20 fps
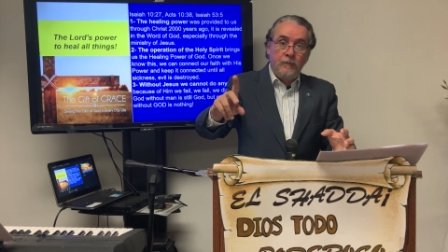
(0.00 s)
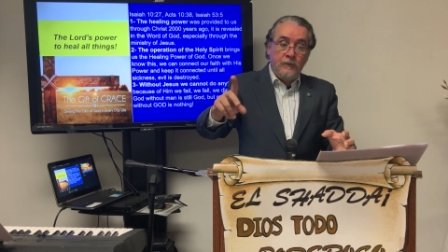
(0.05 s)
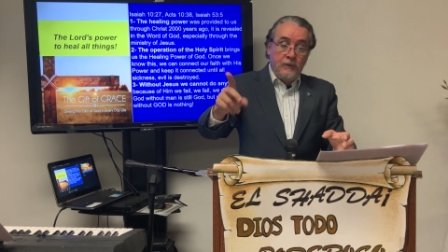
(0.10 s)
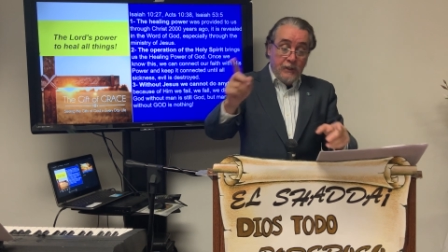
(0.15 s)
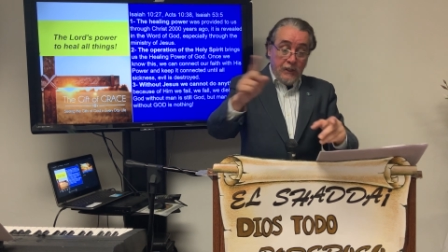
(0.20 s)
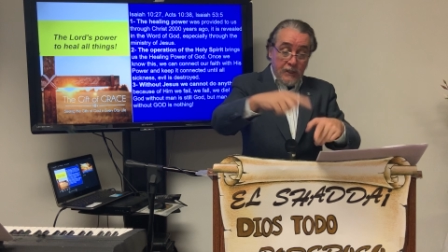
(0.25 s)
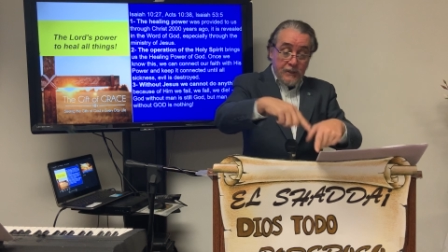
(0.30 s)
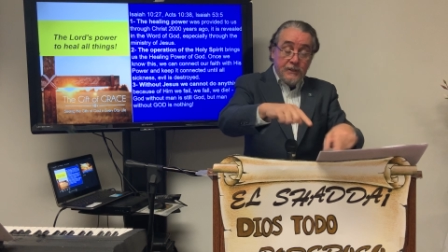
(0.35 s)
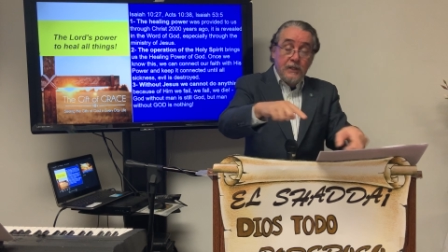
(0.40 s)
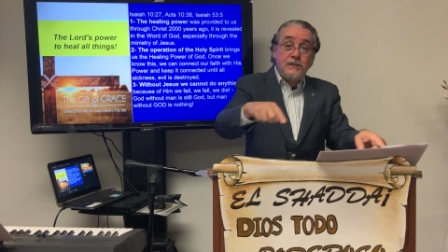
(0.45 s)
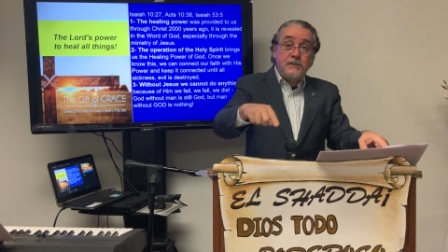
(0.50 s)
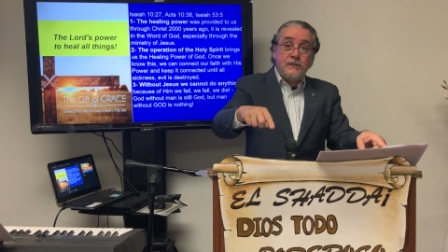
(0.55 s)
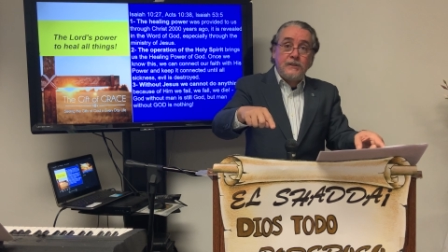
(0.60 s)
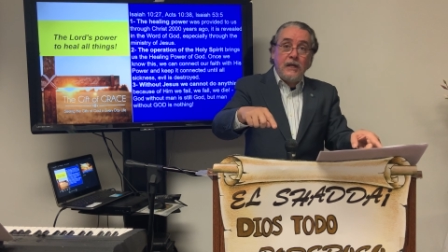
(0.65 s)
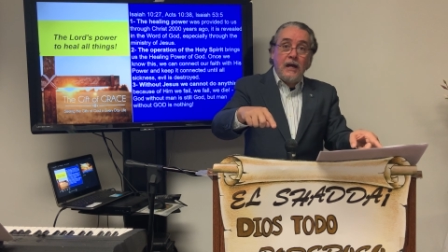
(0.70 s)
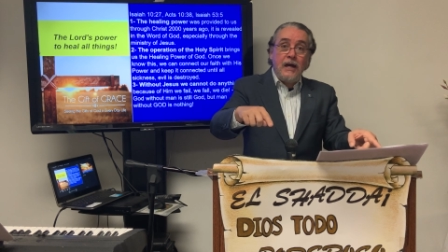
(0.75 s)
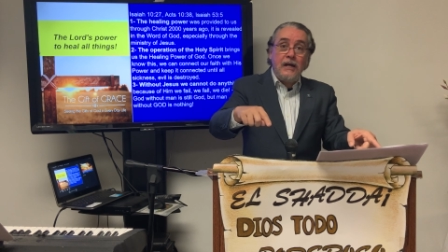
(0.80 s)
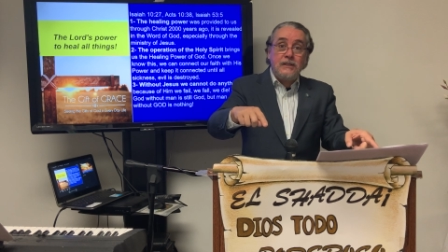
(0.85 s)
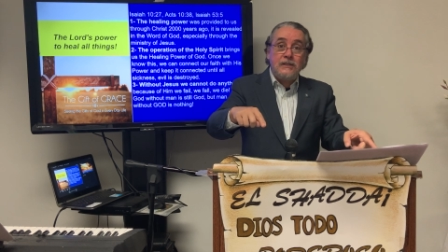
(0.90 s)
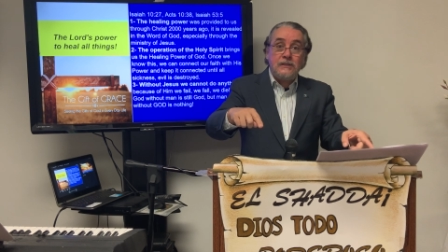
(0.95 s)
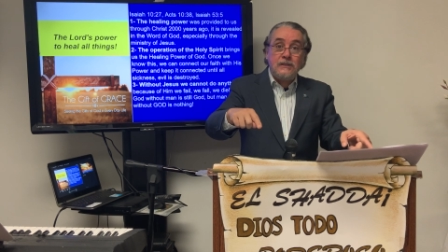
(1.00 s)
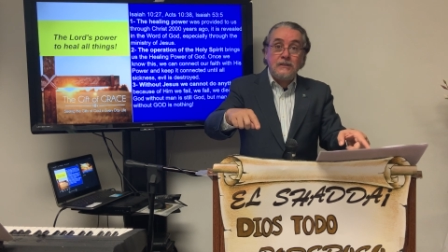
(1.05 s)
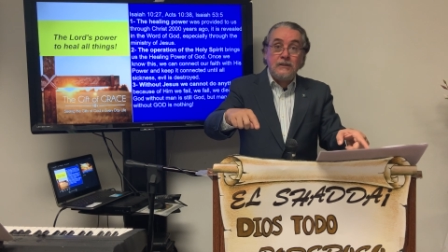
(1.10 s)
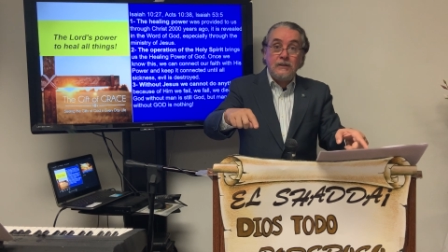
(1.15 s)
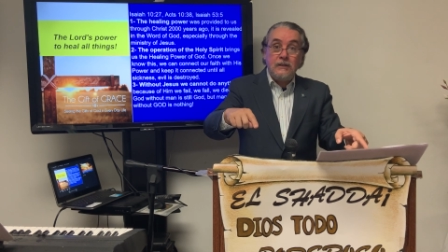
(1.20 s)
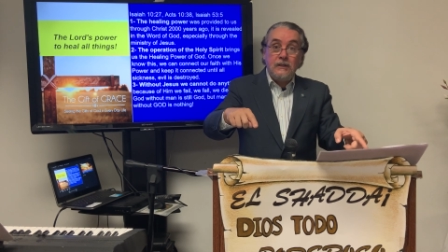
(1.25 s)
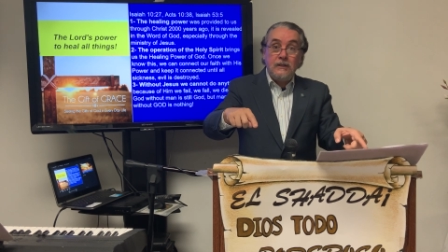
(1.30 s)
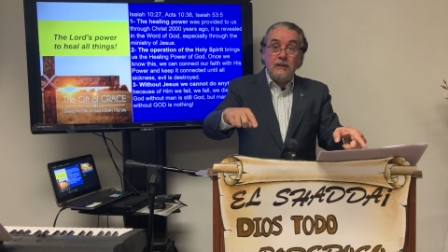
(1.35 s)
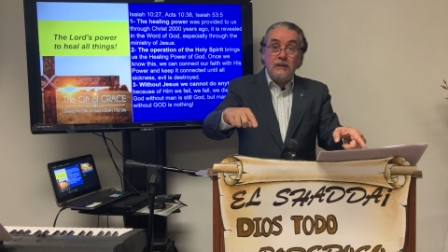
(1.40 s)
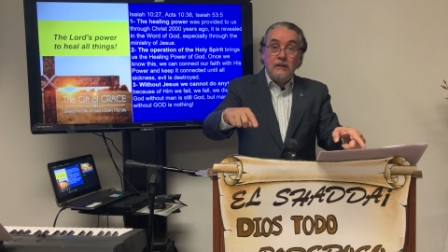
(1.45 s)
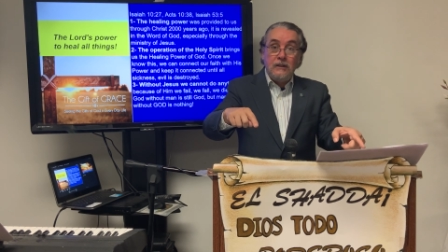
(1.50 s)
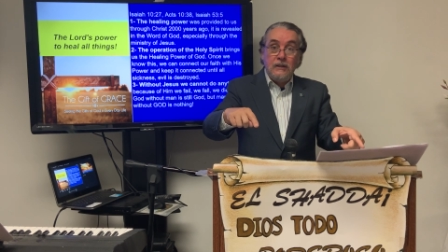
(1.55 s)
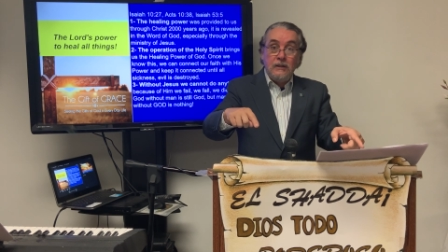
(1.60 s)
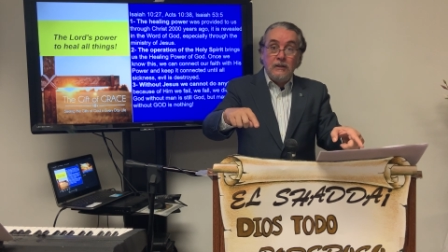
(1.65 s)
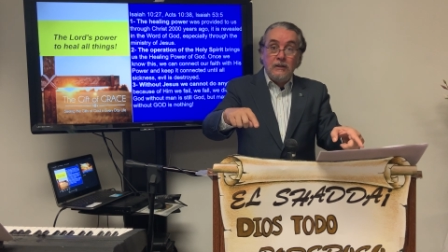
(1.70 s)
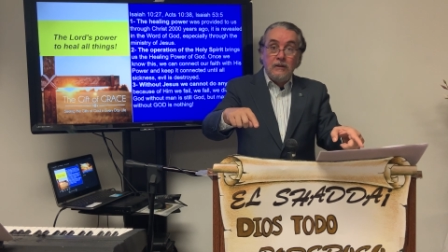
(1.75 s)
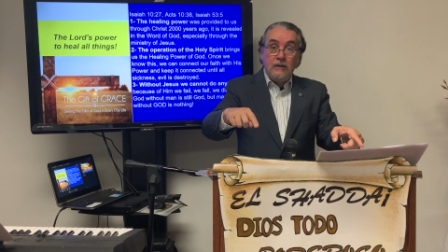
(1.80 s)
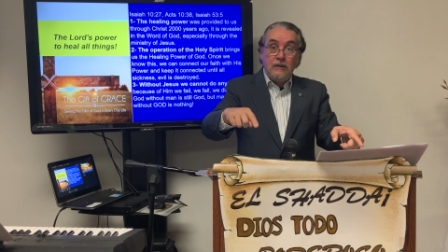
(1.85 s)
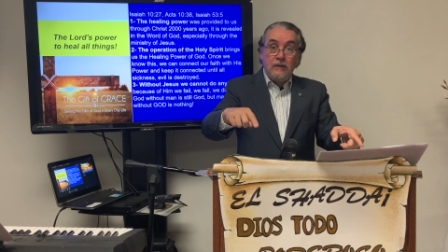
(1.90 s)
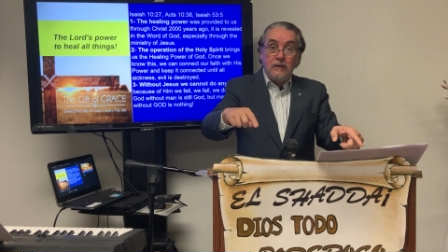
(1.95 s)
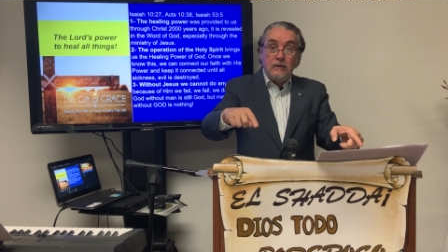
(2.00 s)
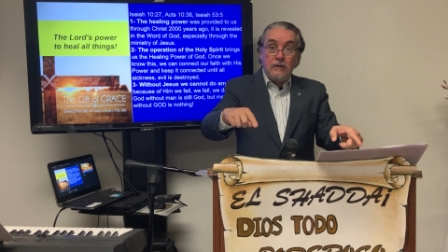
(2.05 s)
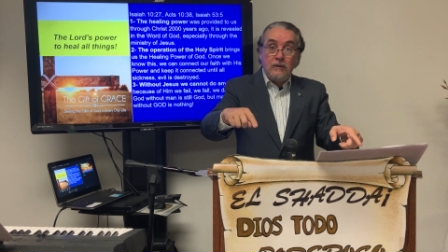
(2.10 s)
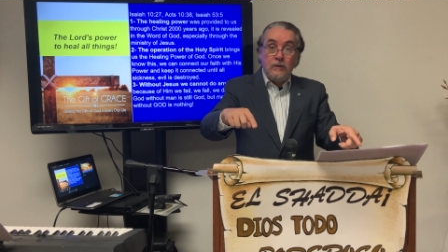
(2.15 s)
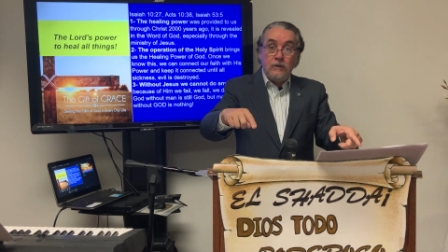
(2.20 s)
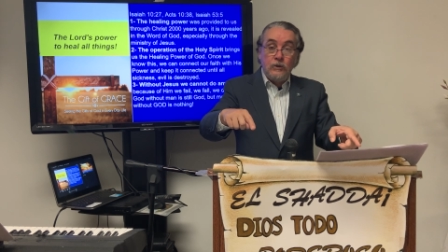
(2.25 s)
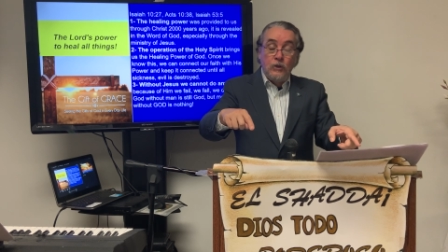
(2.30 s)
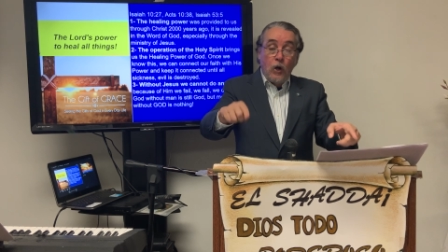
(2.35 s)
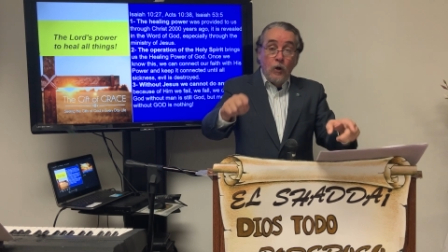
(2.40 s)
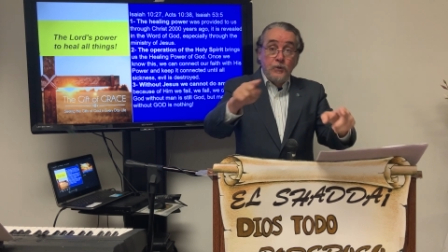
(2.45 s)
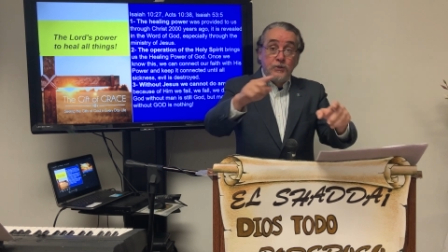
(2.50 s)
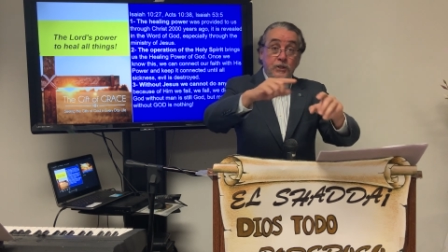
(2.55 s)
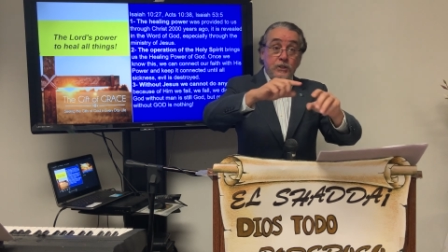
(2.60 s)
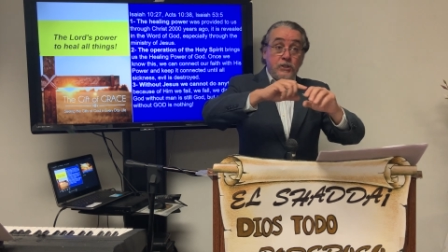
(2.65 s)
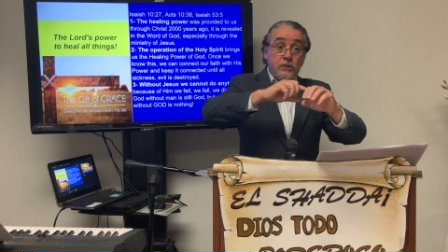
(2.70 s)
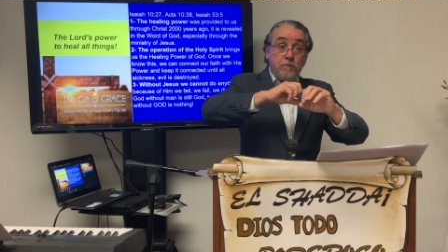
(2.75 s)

Jesus says, those